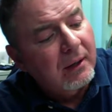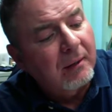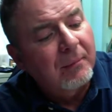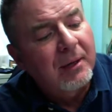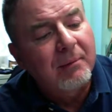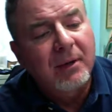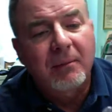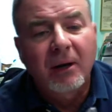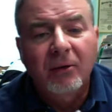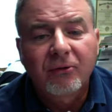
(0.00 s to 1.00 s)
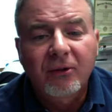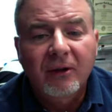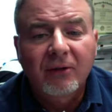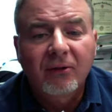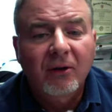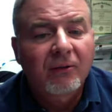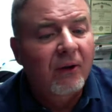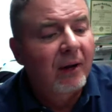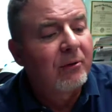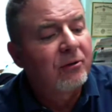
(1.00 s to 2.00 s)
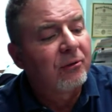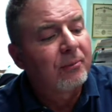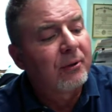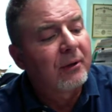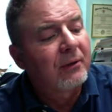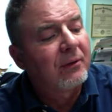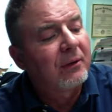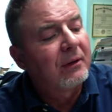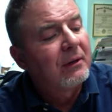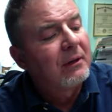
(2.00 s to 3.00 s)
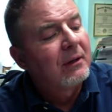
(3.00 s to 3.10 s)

me being my OCD self, I would just put it to,